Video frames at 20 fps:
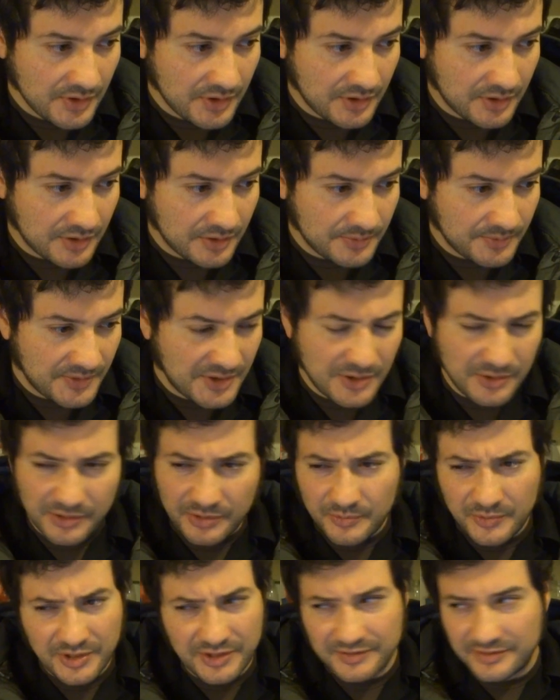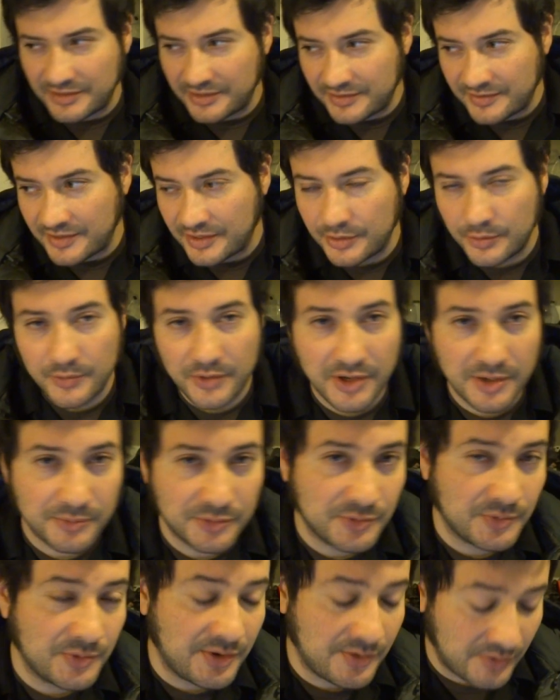That only weighs like 10
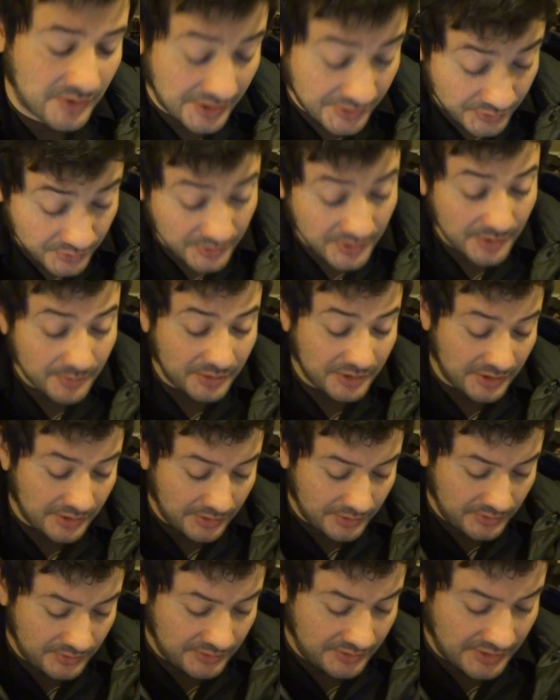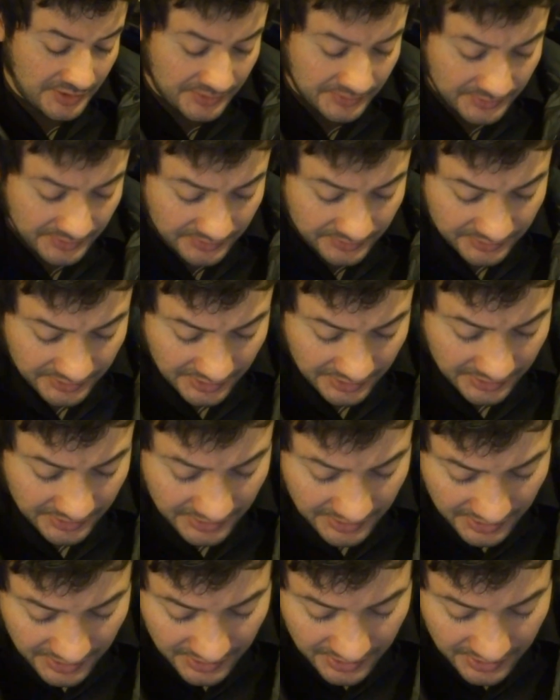grams or whatever. I do not plan on using that stuff sack.